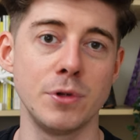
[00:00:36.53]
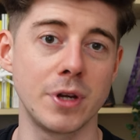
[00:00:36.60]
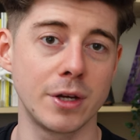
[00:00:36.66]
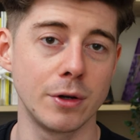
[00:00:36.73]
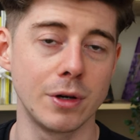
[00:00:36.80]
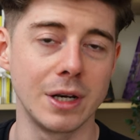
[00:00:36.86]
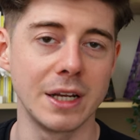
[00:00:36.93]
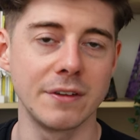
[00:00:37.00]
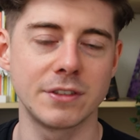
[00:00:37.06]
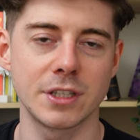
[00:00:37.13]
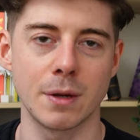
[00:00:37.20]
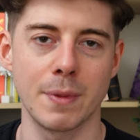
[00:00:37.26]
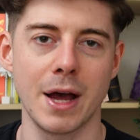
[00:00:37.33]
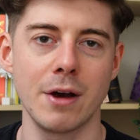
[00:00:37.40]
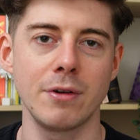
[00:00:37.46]
You could leave
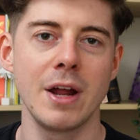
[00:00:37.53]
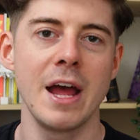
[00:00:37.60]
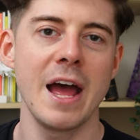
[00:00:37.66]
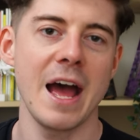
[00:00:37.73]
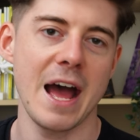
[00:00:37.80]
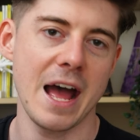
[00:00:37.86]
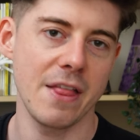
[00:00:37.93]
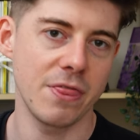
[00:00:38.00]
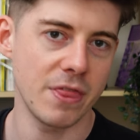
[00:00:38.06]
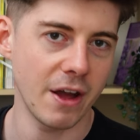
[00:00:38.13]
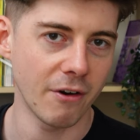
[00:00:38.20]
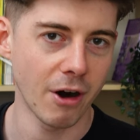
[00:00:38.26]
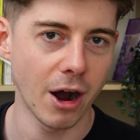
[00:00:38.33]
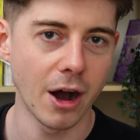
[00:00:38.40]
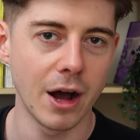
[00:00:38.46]
some out, and
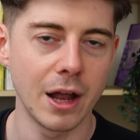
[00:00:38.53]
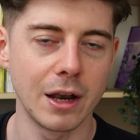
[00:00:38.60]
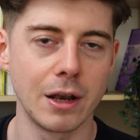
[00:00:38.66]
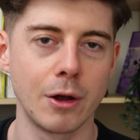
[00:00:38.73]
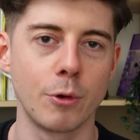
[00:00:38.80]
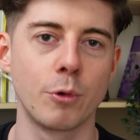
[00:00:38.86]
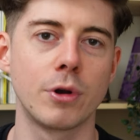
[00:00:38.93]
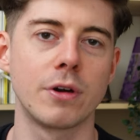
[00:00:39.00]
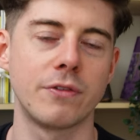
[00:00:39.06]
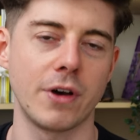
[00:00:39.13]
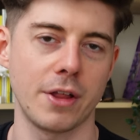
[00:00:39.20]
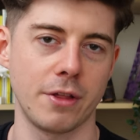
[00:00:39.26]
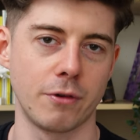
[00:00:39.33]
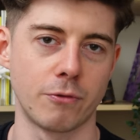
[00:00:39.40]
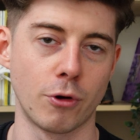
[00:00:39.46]
there are a load of other